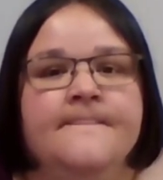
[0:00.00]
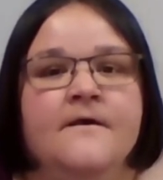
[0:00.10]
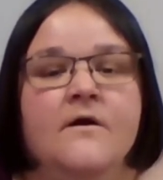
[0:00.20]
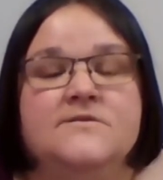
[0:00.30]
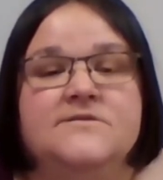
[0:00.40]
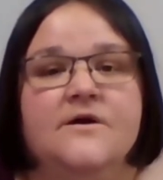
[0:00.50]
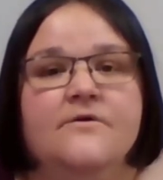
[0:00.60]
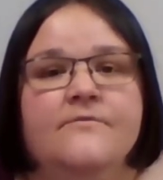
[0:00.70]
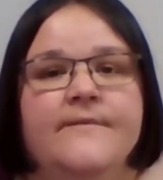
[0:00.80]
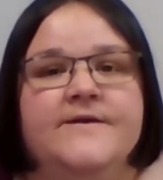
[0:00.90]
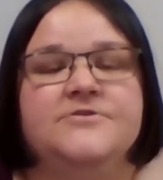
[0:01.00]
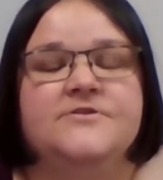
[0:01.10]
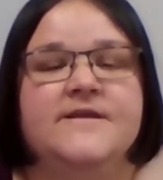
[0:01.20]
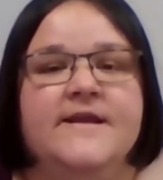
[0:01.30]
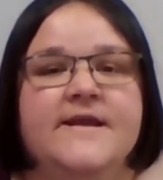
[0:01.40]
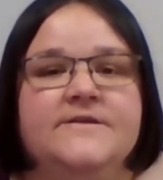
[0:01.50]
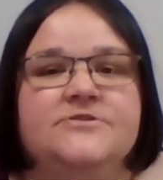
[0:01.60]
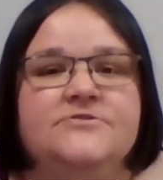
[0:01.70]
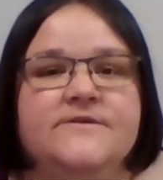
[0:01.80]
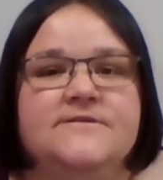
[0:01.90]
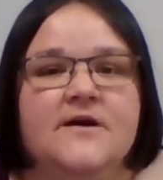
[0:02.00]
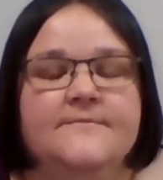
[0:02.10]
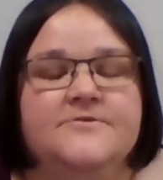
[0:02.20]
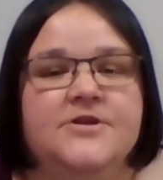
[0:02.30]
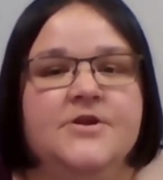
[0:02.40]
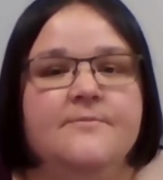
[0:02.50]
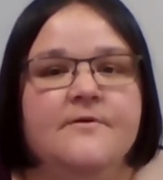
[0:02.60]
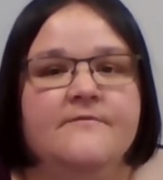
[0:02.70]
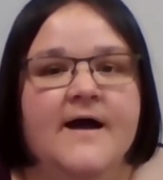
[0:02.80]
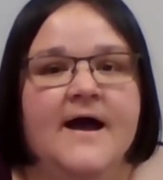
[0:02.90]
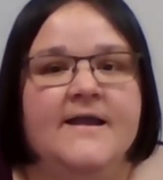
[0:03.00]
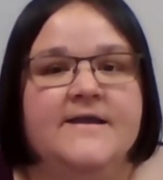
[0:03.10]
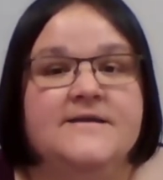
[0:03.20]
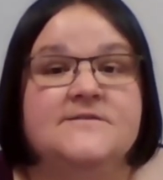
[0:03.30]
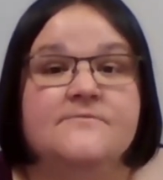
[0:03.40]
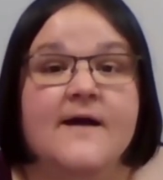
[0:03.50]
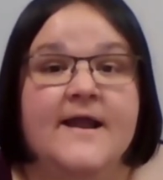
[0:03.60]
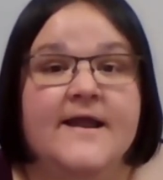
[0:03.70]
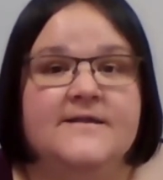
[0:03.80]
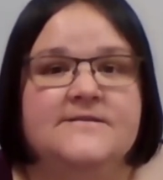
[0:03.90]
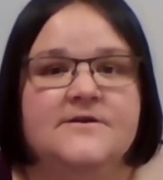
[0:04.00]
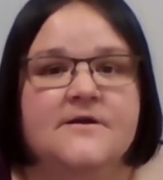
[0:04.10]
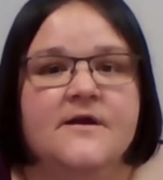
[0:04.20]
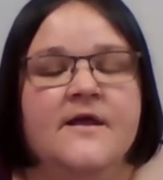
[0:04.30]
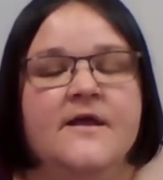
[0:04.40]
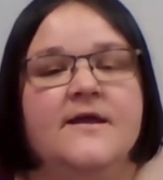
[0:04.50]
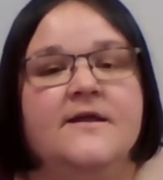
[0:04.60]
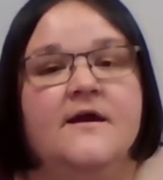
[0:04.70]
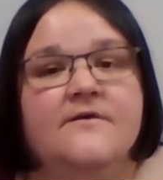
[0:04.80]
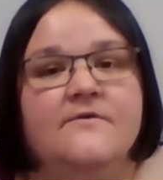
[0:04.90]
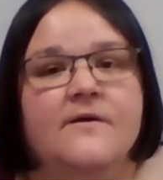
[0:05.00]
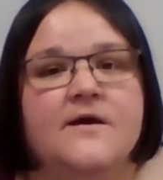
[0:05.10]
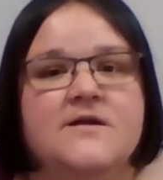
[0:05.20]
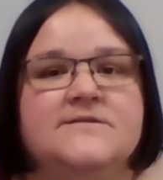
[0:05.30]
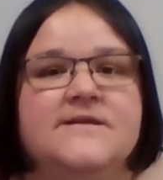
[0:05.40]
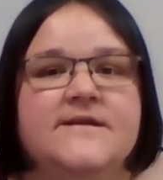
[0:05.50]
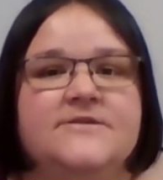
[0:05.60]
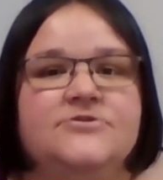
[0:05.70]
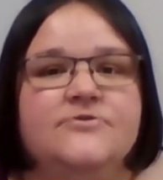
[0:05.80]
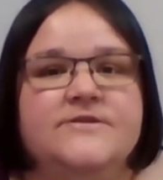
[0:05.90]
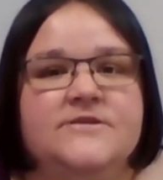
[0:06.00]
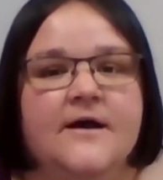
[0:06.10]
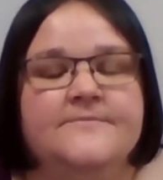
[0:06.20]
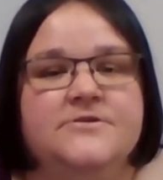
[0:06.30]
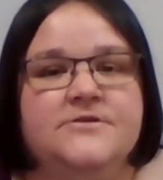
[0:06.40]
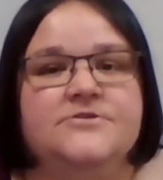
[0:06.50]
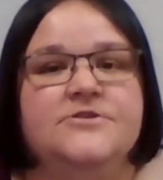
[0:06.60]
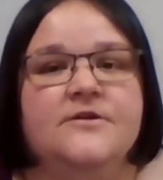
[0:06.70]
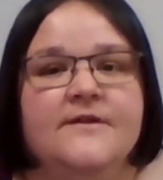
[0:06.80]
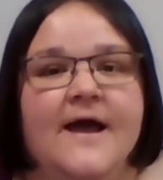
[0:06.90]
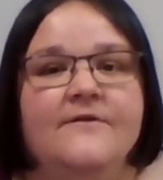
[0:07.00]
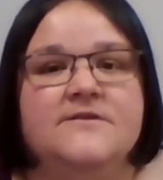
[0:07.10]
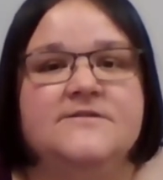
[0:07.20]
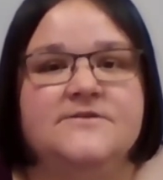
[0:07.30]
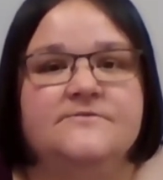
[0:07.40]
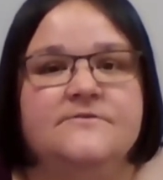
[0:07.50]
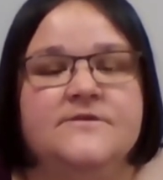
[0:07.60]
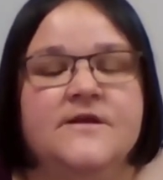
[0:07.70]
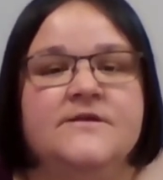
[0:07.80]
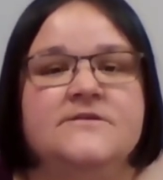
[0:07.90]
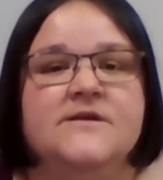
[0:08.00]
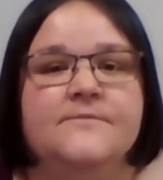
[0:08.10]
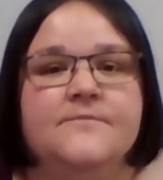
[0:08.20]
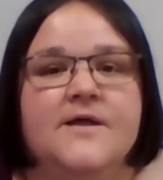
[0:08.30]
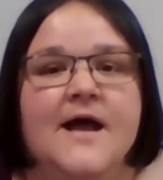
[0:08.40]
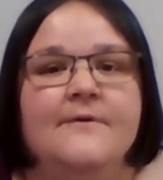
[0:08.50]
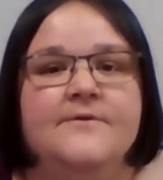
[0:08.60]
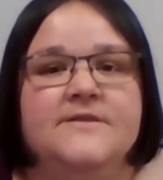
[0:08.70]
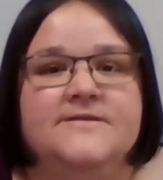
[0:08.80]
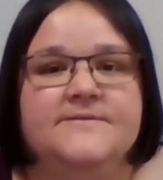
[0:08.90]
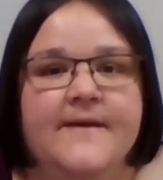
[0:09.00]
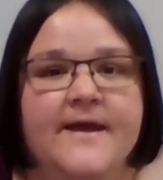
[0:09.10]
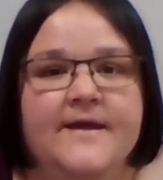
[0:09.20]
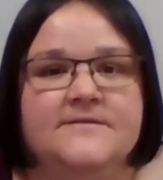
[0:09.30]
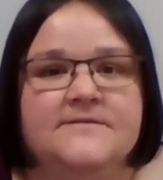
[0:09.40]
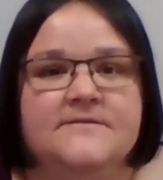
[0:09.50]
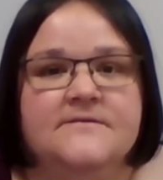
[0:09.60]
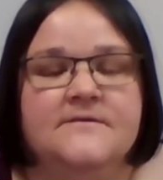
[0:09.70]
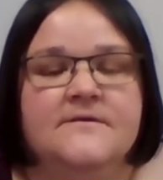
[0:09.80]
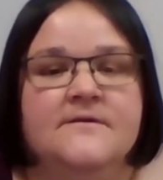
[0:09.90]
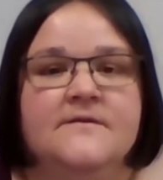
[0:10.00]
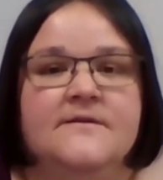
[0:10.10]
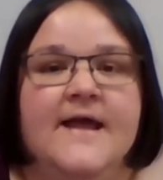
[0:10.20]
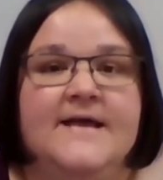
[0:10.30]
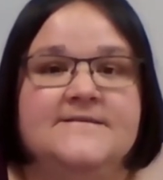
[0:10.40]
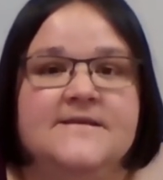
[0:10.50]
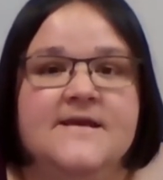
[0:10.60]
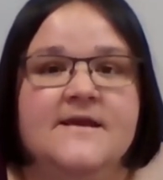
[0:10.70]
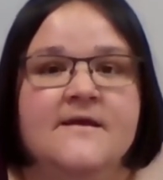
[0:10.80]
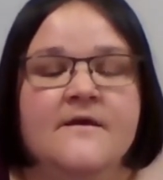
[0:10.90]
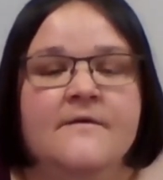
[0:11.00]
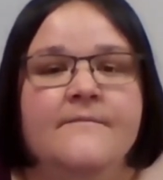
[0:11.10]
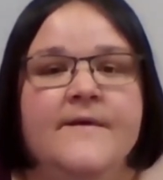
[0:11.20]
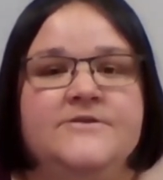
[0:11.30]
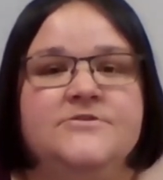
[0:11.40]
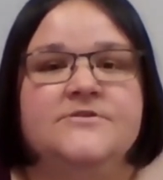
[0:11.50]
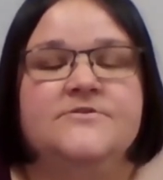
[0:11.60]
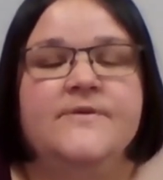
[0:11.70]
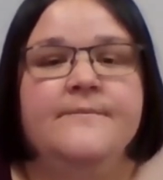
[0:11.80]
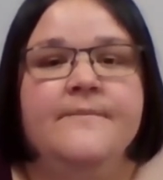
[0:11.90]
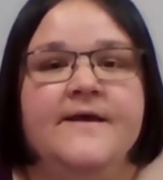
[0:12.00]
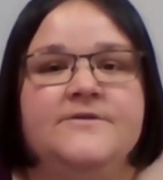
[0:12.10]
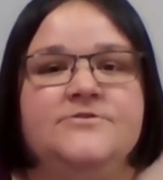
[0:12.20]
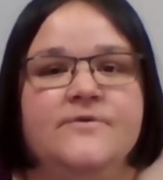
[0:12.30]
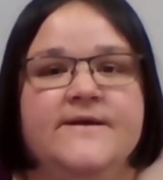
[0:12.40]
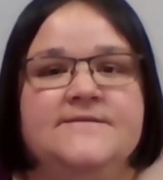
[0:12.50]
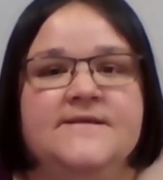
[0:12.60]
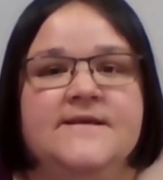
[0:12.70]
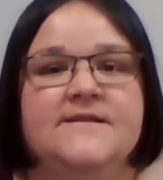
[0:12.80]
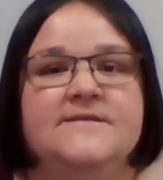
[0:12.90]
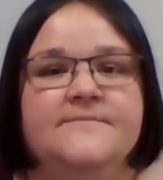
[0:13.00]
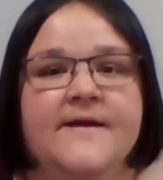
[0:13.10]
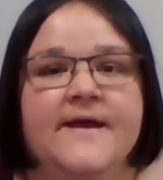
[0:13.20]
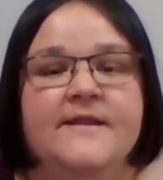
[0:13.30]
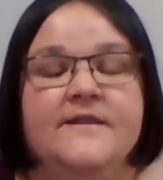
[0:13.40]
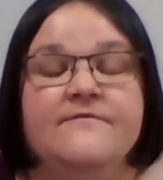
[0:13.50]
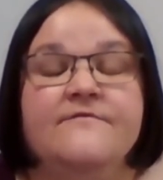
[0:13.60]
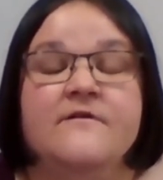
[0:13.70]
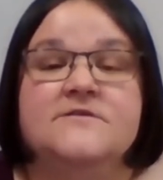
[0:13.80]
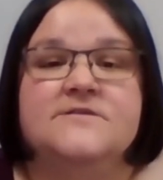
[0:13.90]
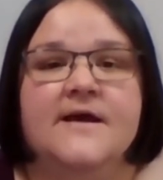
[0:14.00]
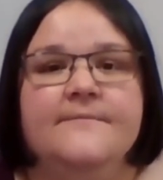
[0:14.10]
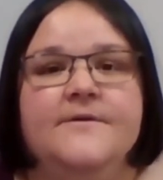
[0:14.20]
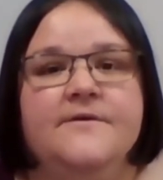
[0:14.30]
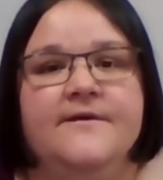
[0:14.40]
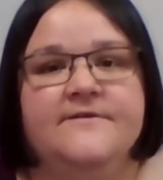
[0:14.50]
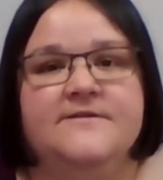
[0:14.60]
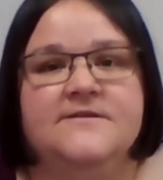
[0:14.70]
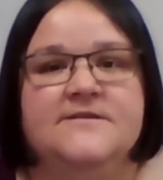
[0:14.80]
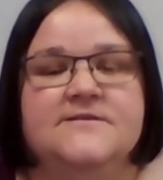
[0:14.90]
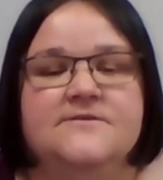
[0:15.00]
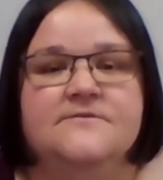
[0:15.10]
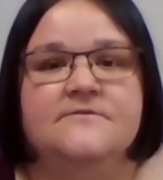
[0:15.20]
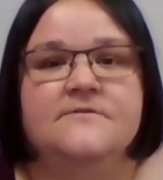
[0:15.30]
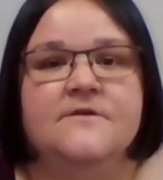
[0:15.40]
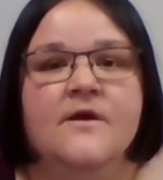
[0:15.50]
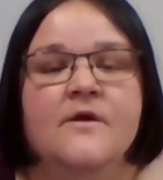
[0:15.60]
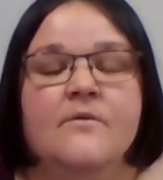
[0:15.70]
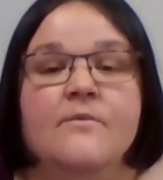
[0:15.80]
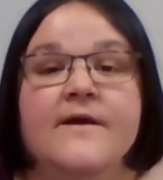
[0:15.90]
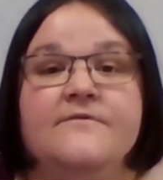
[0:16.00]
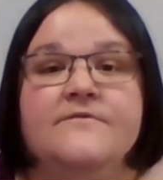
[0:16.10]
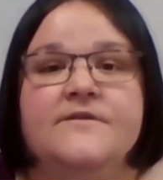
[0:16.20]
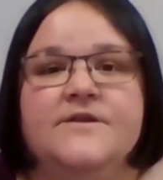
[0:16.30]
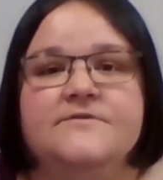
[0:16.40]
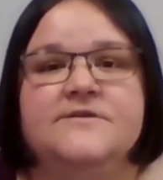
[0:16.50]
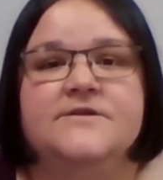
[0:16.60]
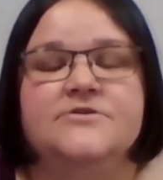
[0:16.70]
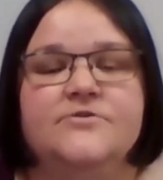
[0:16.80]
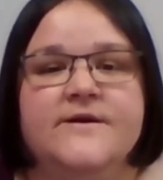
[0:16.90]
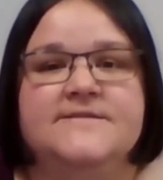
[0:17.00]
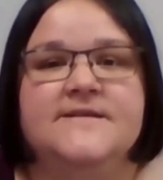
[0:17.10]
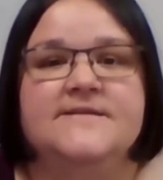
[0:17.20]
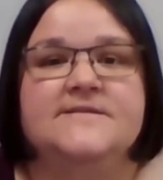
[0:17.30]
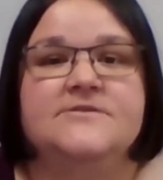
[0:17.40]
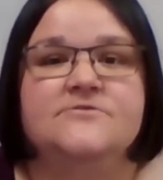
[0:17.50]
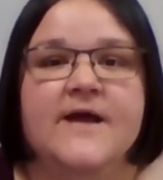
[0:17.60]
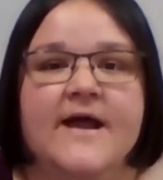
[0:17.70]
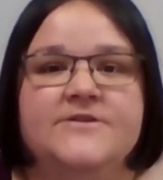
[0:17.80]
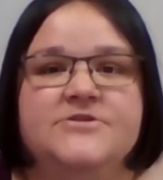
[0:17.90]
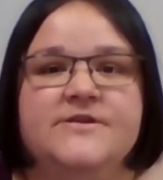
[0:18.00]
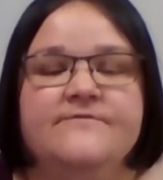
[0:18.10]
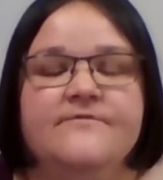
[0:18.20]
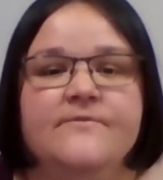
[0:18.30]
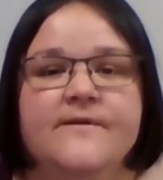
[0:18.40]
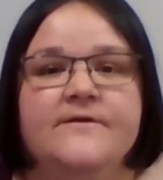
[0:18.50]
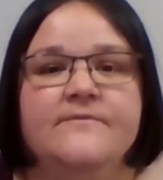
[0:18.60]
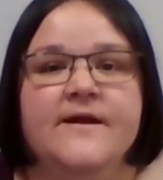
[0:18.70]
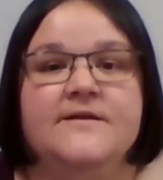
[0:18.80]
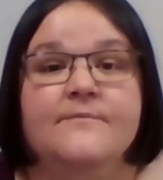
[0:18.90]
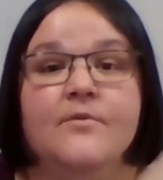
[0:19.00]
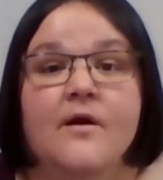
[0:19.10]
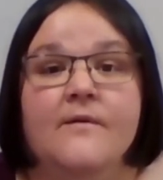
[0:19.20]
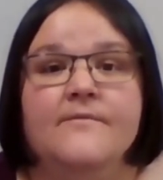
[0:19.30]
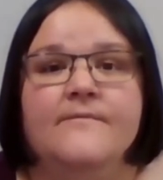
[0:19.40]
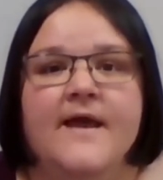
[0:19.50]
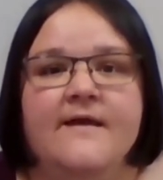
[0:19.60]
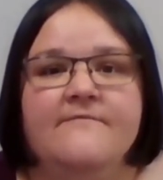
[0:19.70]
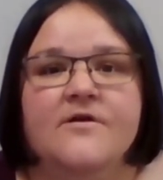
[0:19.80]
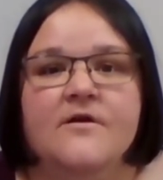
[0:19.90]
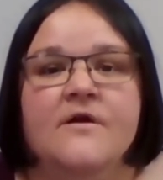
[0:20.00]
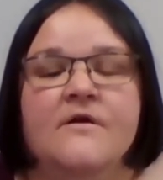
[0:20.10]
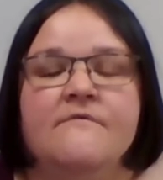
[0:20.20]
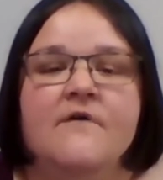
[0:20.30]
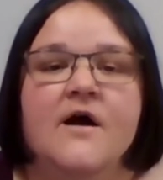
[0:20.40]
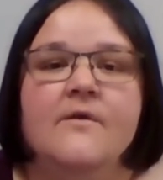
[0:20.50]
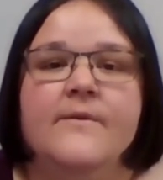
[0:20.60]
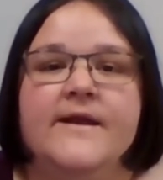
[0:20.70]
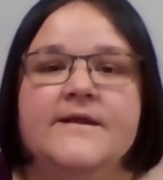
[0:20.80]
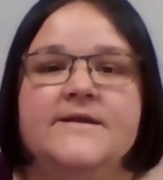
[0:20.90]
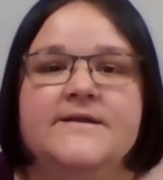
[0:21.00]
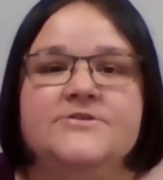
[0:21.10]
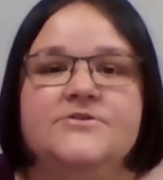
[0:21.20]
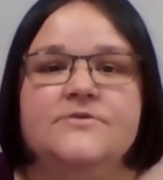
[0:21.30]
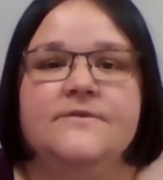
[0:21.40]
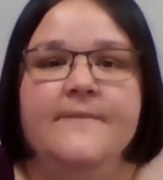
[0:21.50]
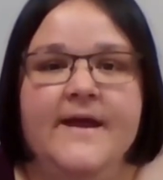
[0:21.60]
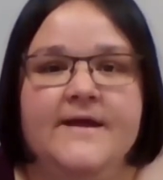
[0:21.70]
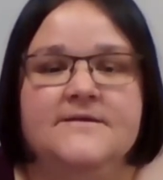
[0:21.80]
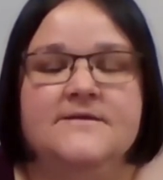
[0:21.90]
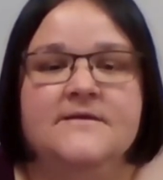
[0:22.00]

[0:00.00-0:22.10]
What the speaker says: Also, make sure that each choice option you provide is the right answer. In other words, each choice option should allow the student to comply with the demand. Lastly, make sure to embed choice in the demand the first time you give it to the student, rather than using choice as a strategy for redirecting problem behavior following an initial demand.